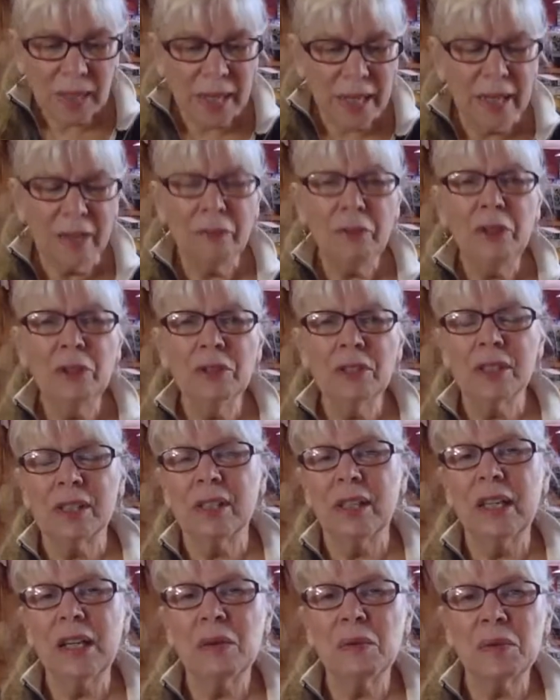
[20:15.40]
If you're
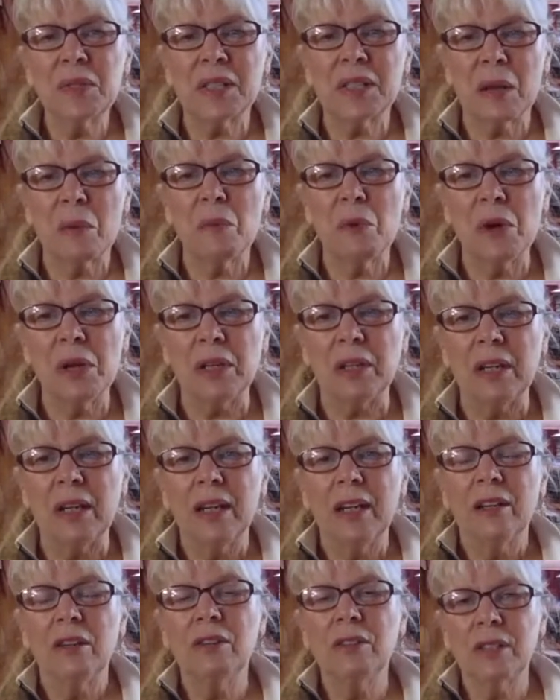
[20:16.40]
sitting with someone
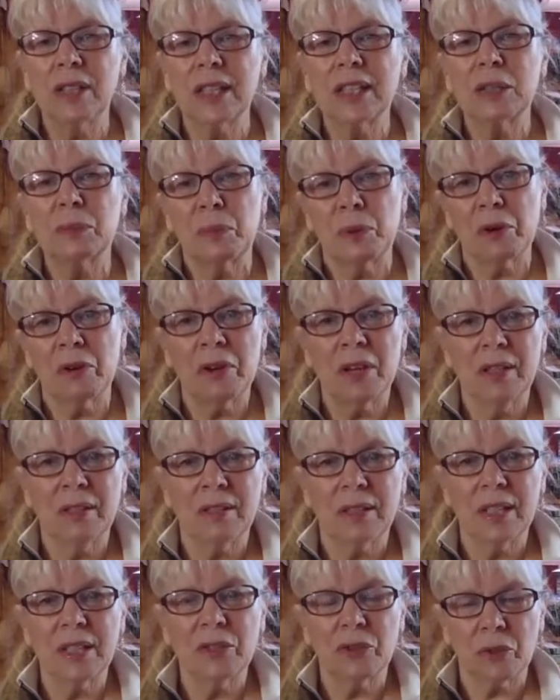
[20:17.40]
who's
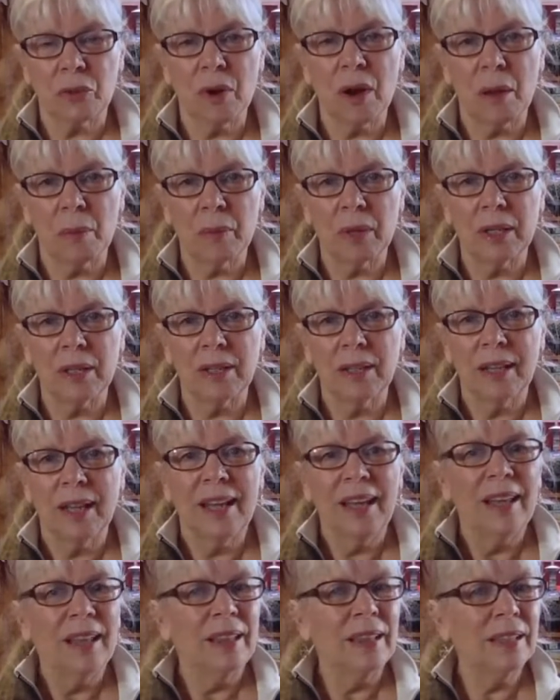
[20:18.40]
experiencing trauma,
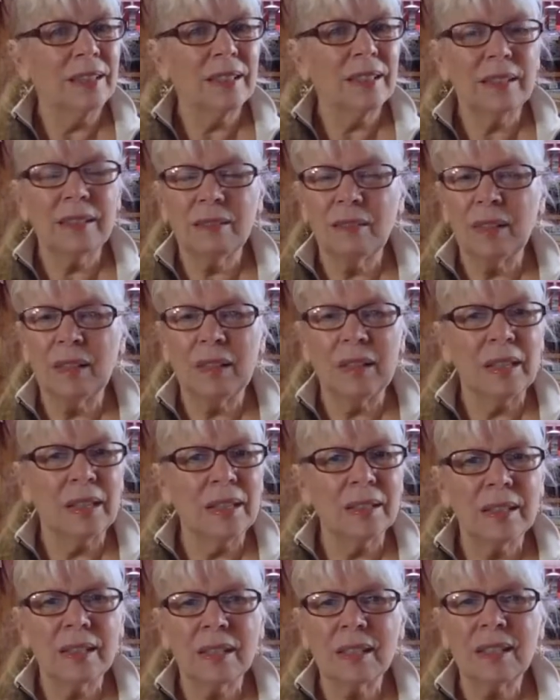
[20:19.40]
and
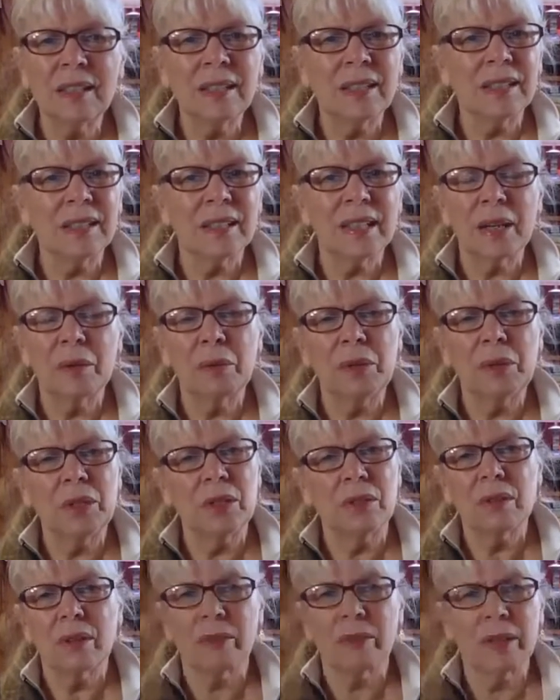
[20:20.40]
this isn't to say we
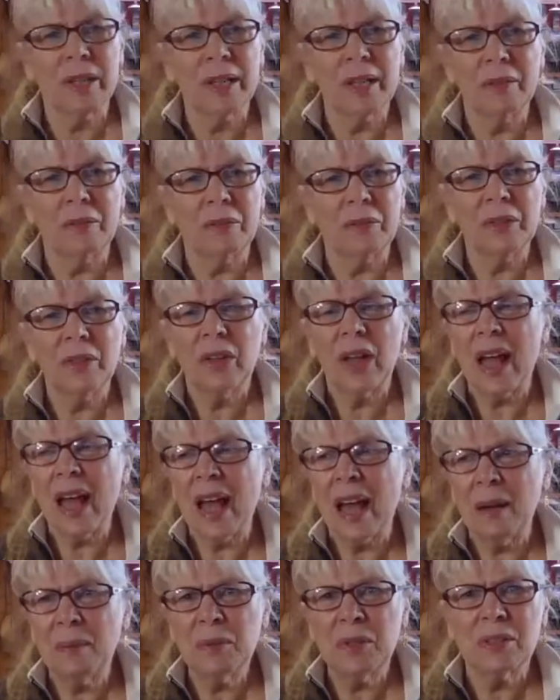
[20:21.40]
don't grieve.
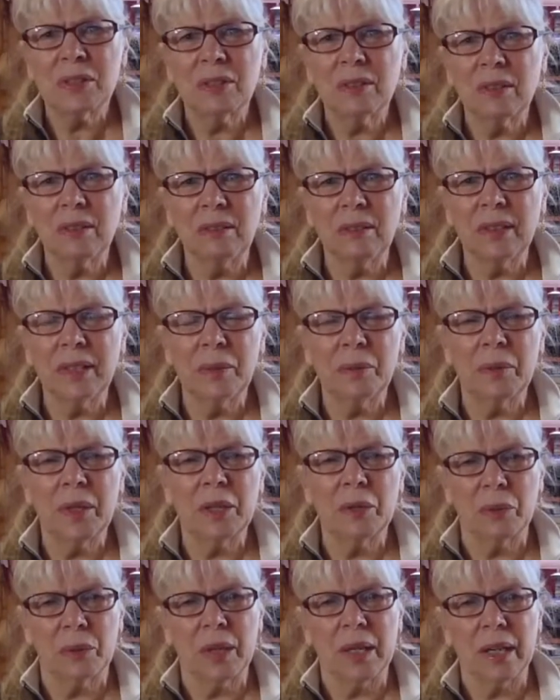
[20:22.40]
Absolutely, we
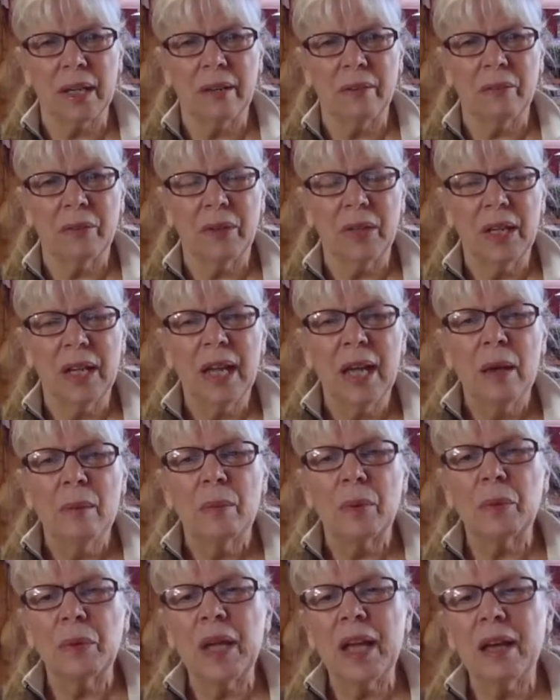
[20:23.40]
grieve,
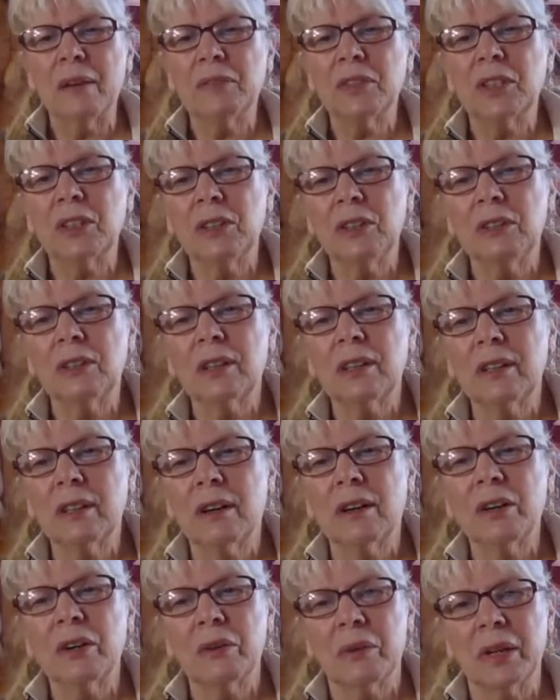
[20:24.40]
but we have to look at
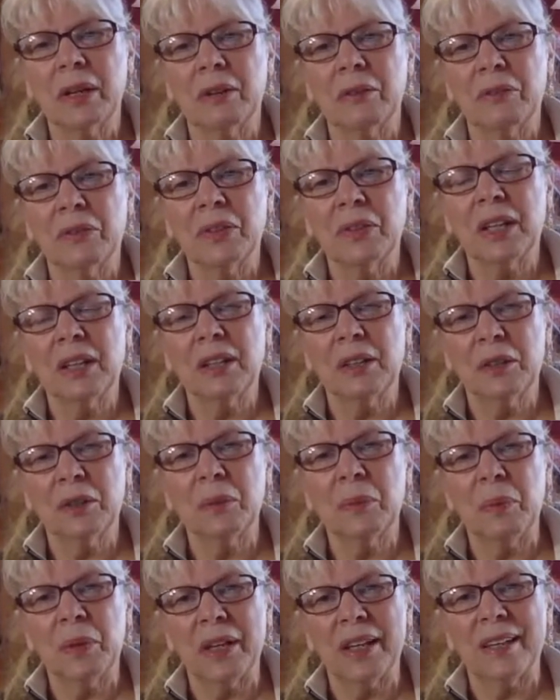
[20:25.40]
our grief a
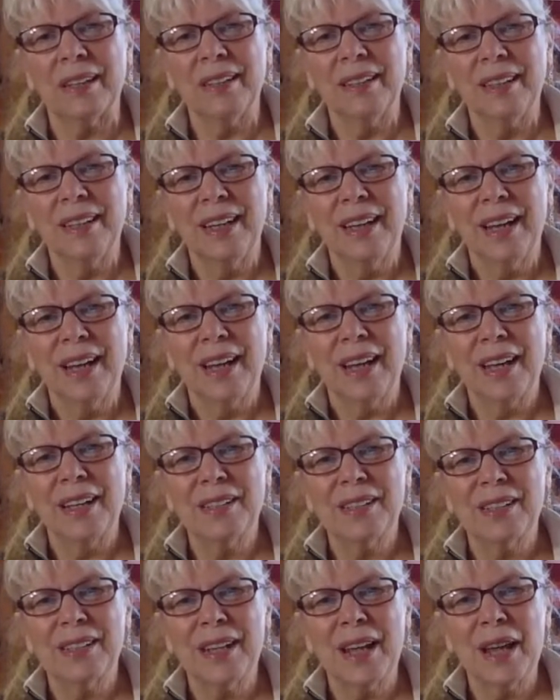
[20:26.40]
little bit
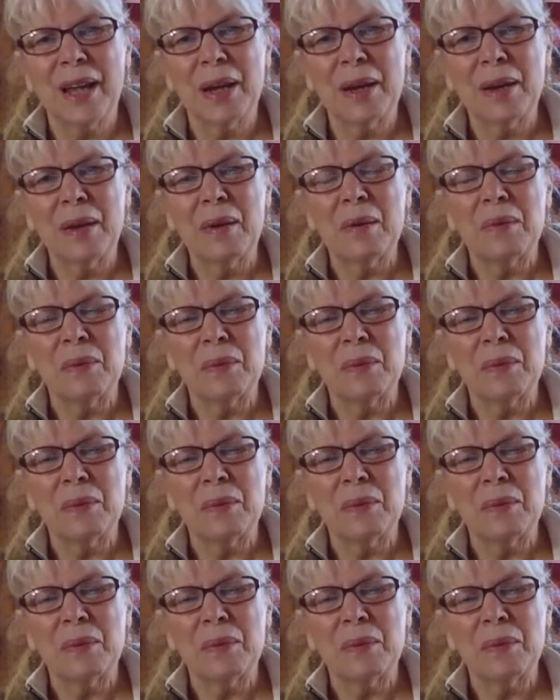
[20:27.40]
and say,